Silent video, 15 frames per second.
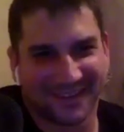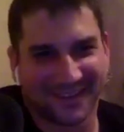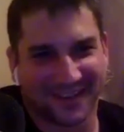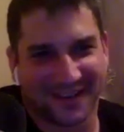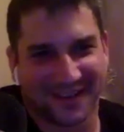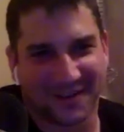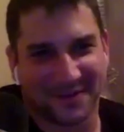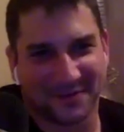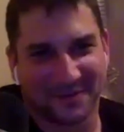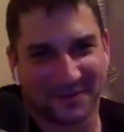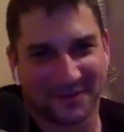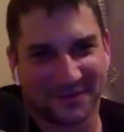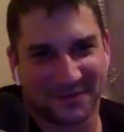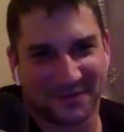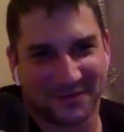Um.
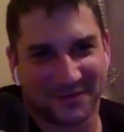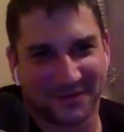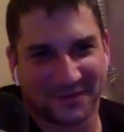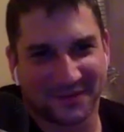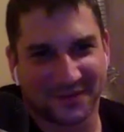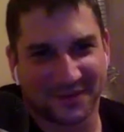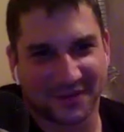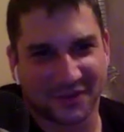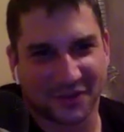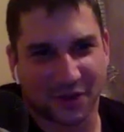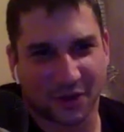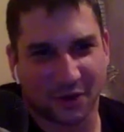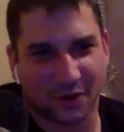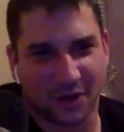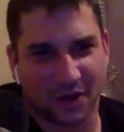
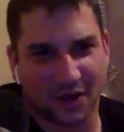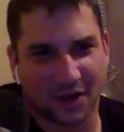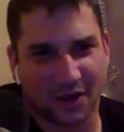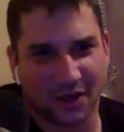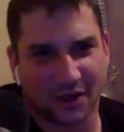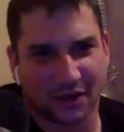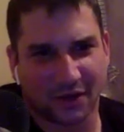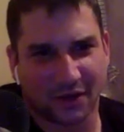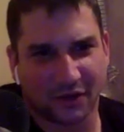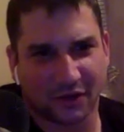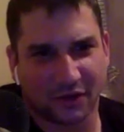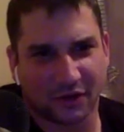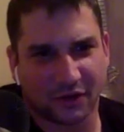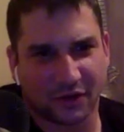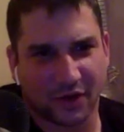So,
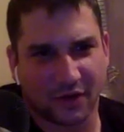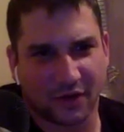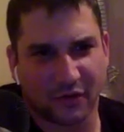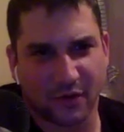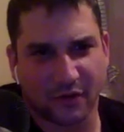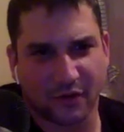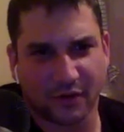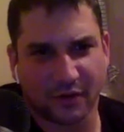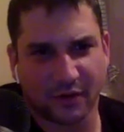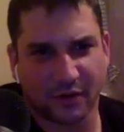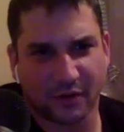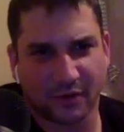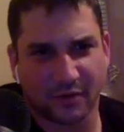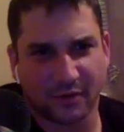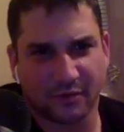have you
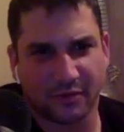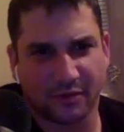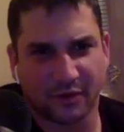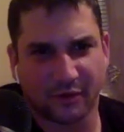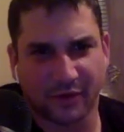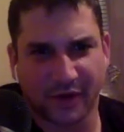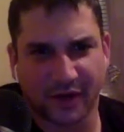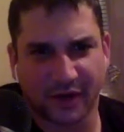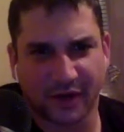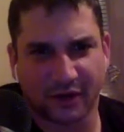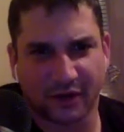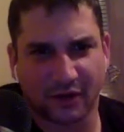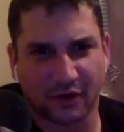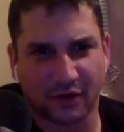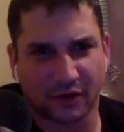ever been reading,
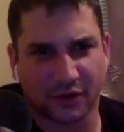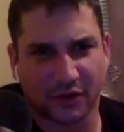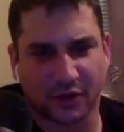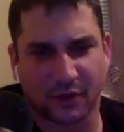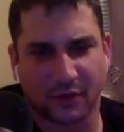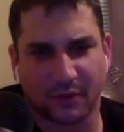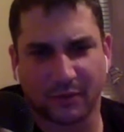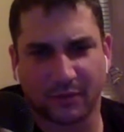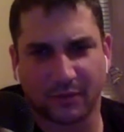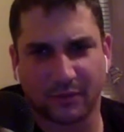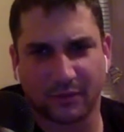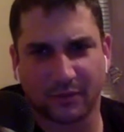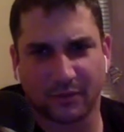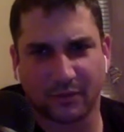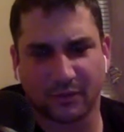or so
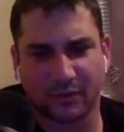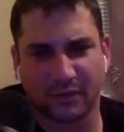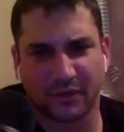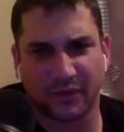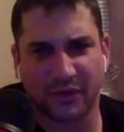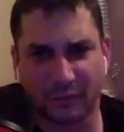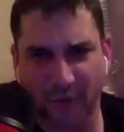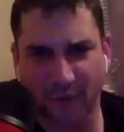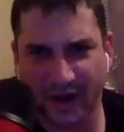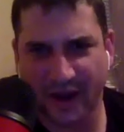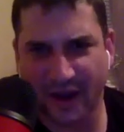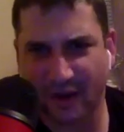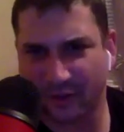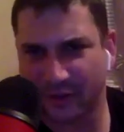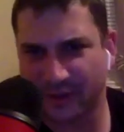right
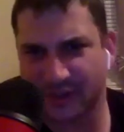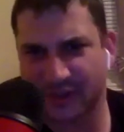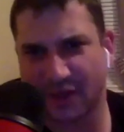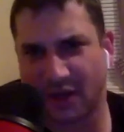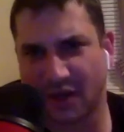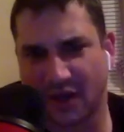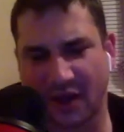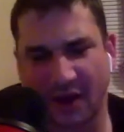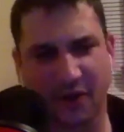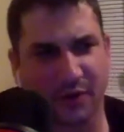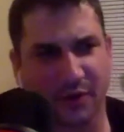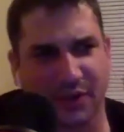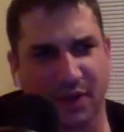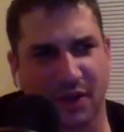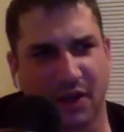now it's I know
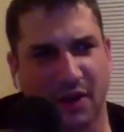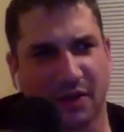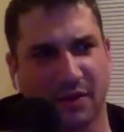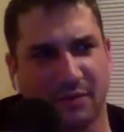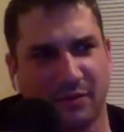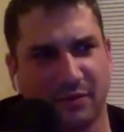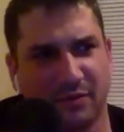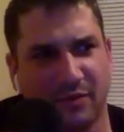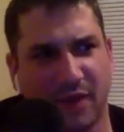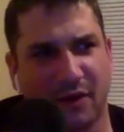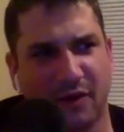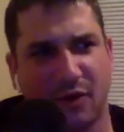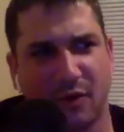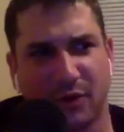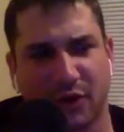it's I
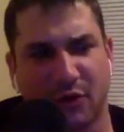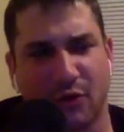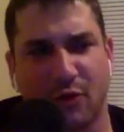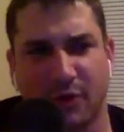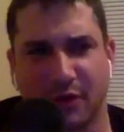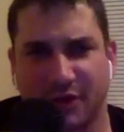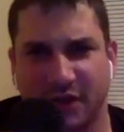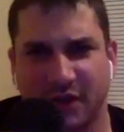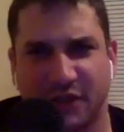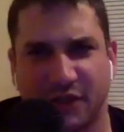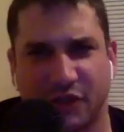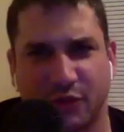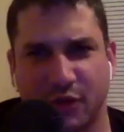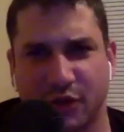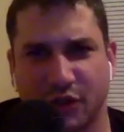don't know what the quarantine
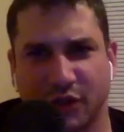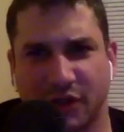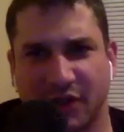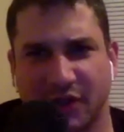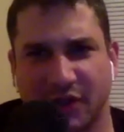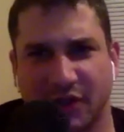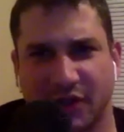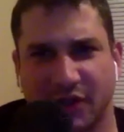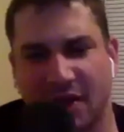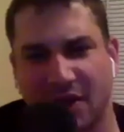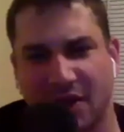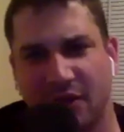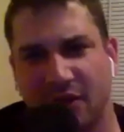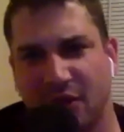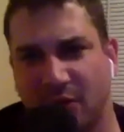situation is like
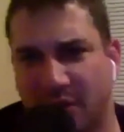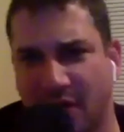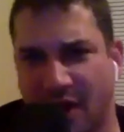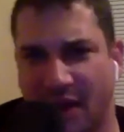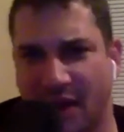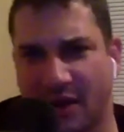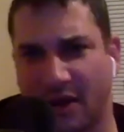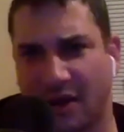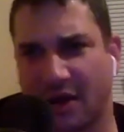in the UK.